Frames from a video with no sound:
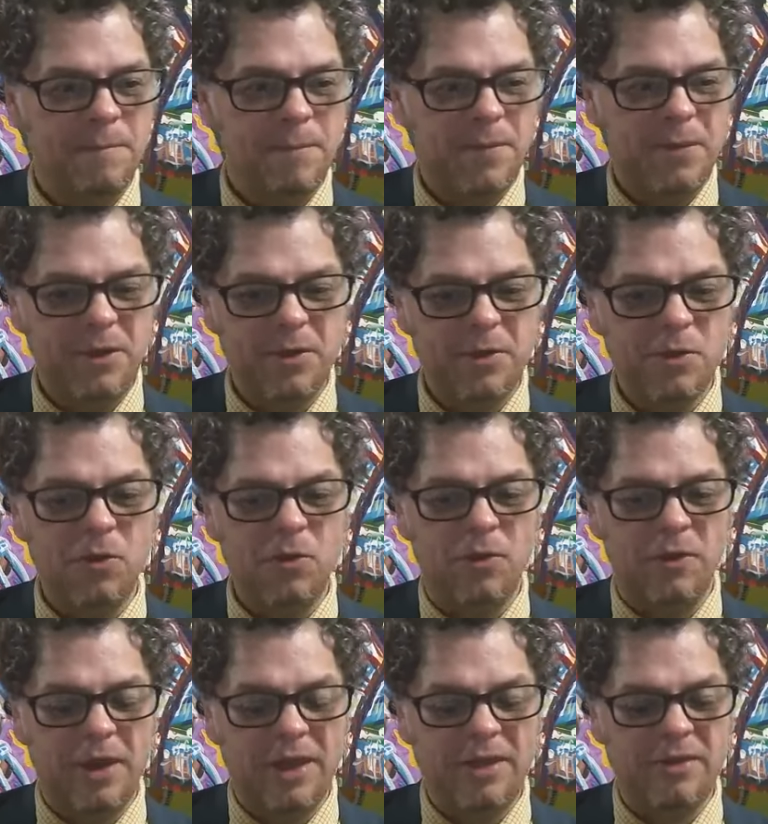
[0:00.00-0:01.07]
But they're
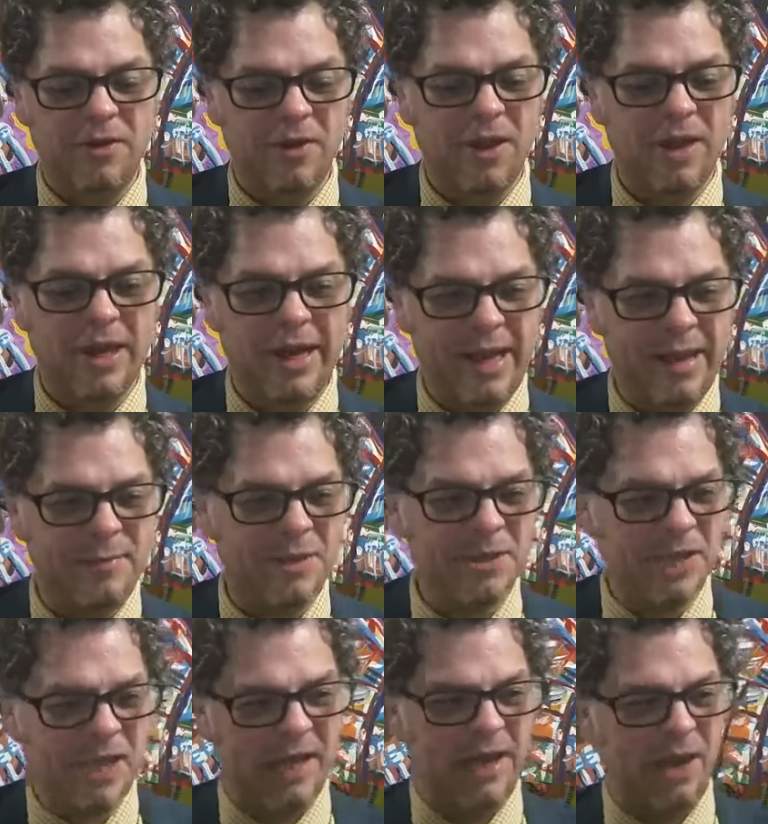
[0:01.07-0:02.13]
cool, and they're all on
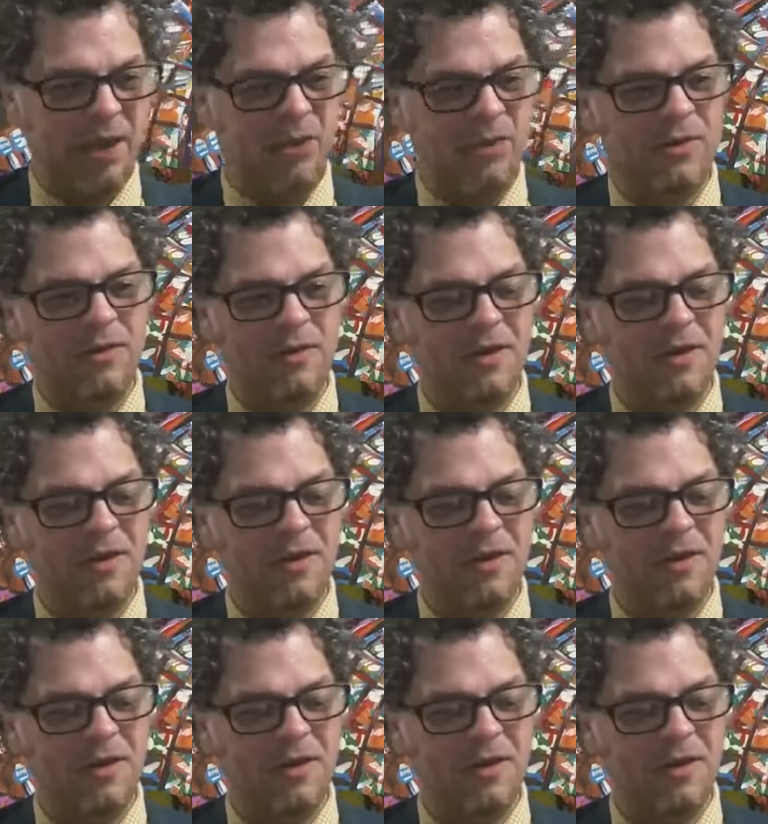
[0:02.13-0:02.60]
Amazon now,